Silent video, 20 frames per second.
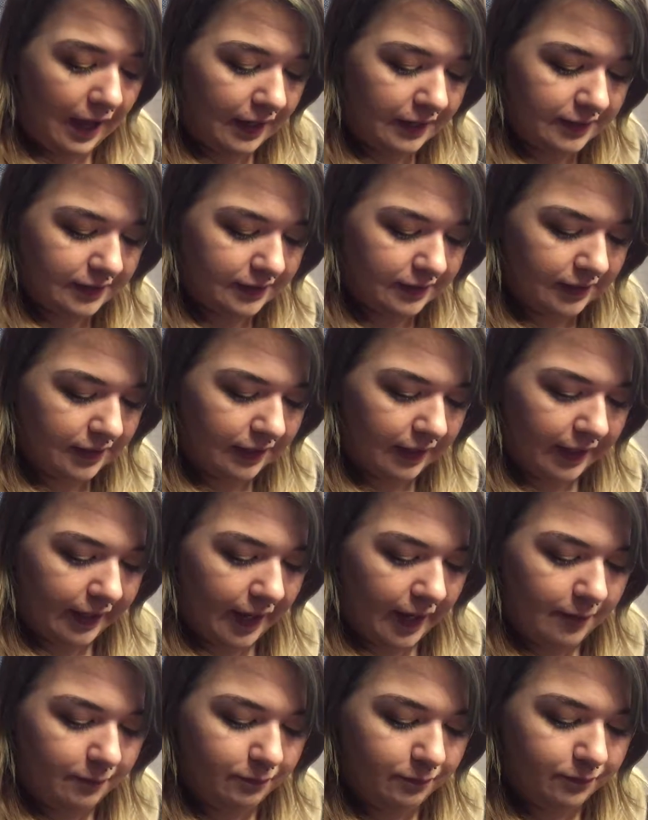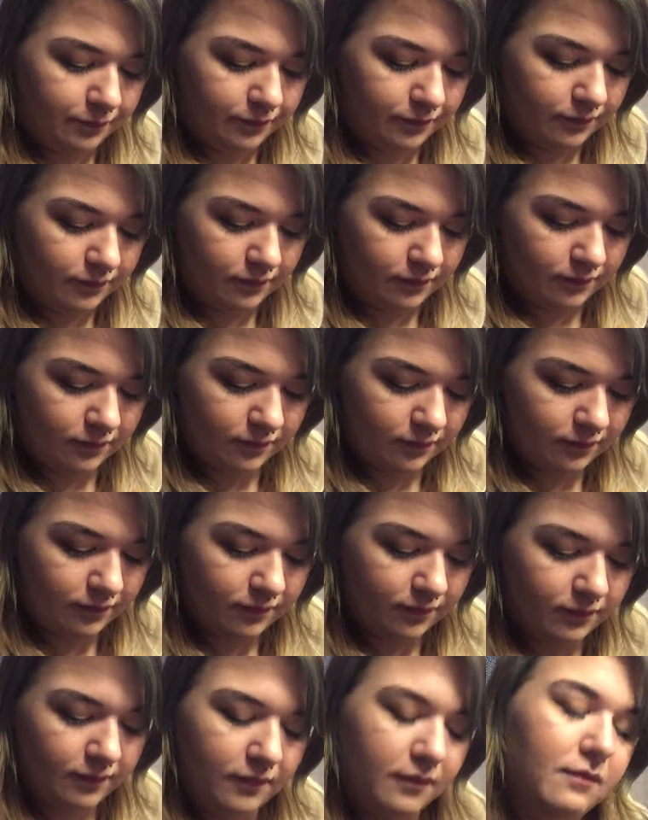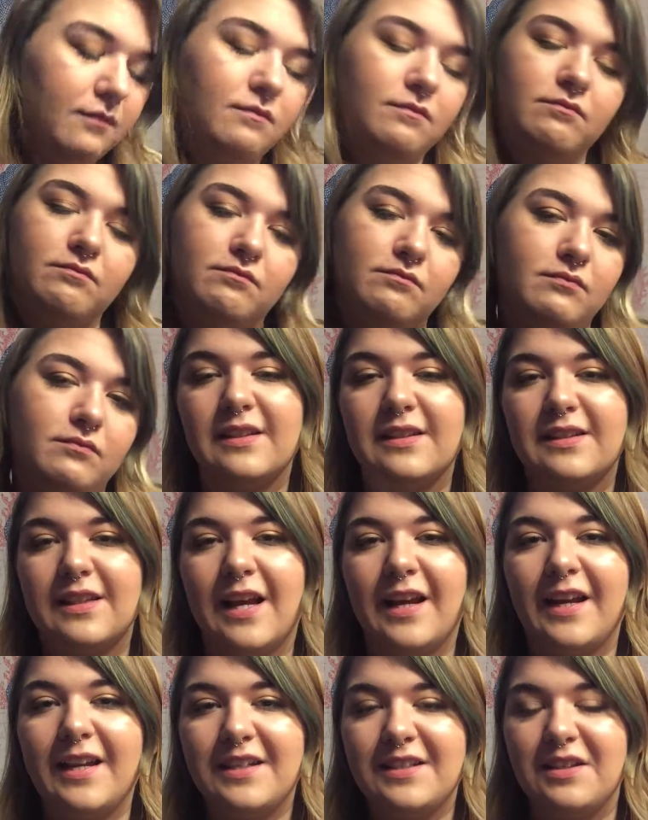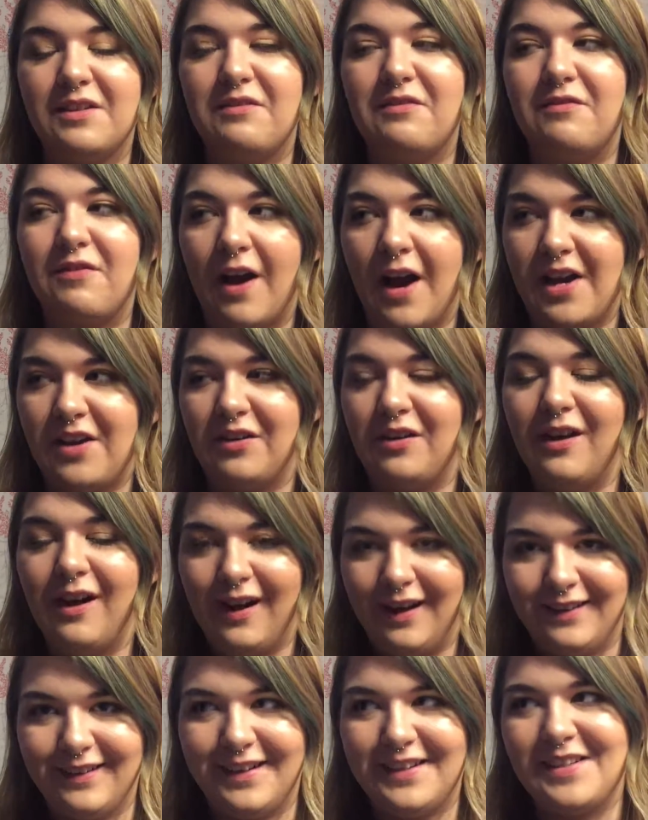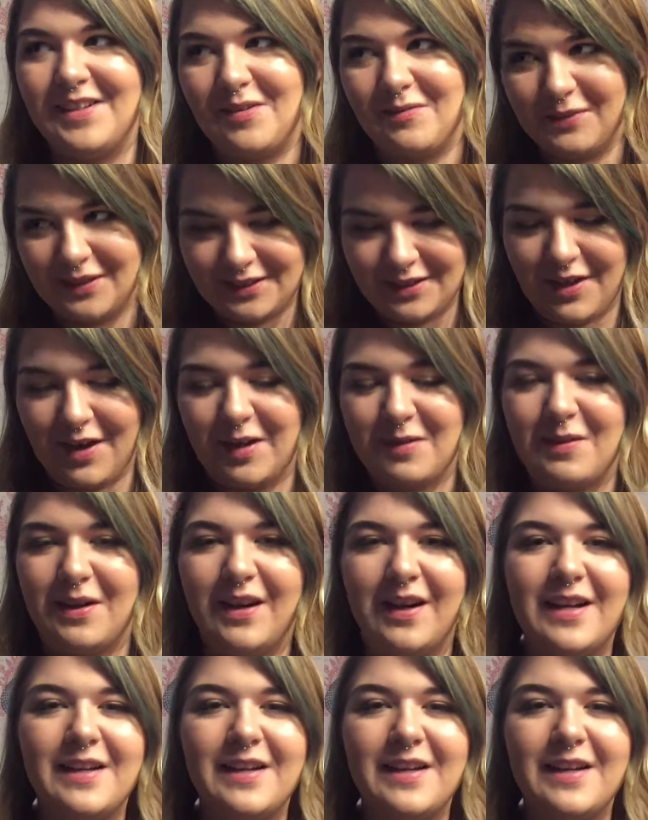honestly, like, I'm second to final highlight that I'm gonna talk about.